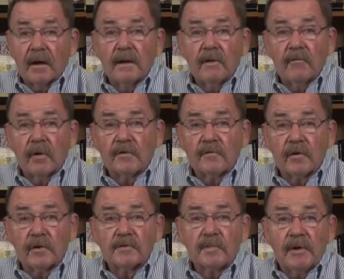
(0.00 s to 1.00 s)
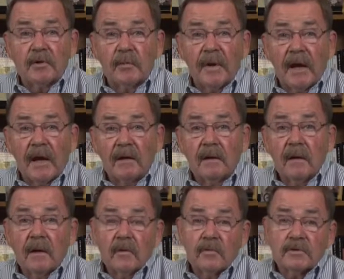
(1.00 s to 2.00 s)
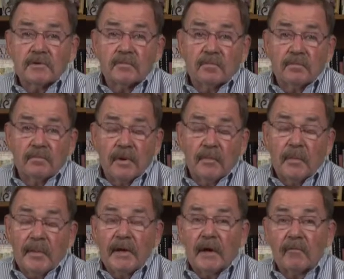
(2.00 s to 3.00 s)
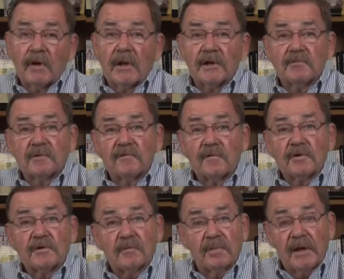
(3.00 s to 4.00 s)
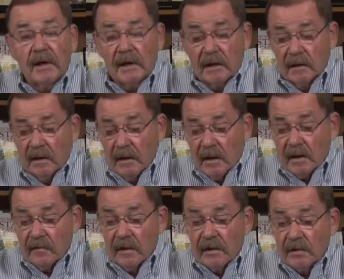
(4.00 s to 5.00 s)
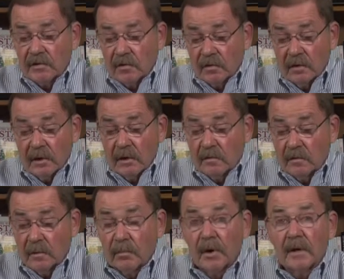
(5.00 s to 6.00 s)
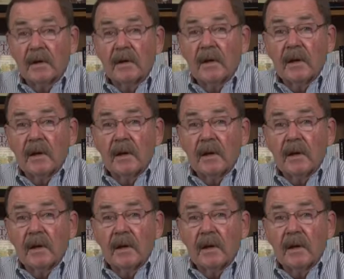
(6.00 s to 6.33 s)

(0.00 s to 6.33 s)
He wrote, of course, Peter Pan, which people may not realize was first a play, and then he turned it into a book.